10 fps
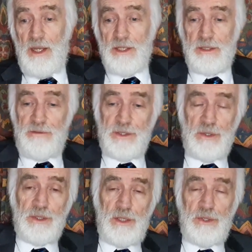So if there's
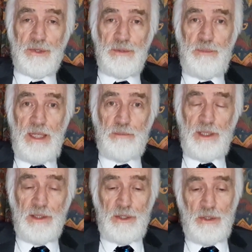a dozen people
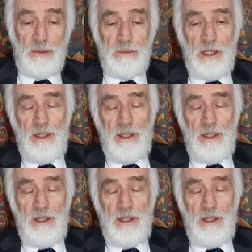in the group,